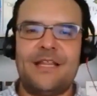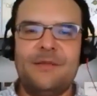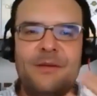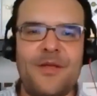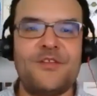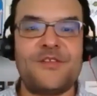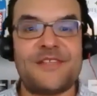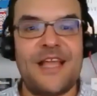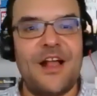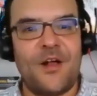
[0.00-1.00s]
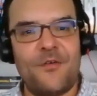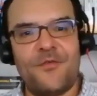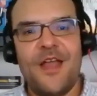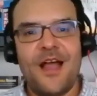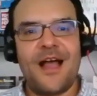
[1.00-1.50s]
a little bit about yourself,
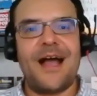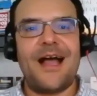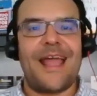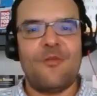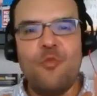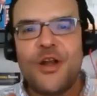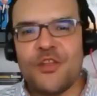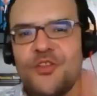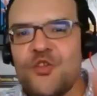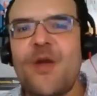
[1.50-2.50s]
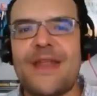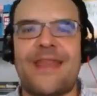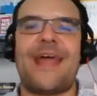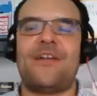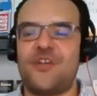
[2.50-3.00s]
and what do you do right
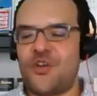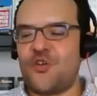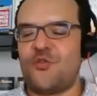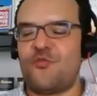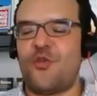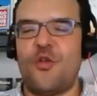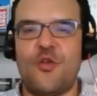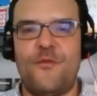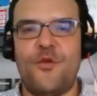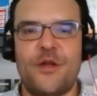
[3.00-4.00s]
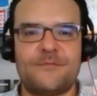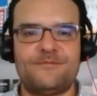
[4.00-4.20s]
now, your current role? Go for it.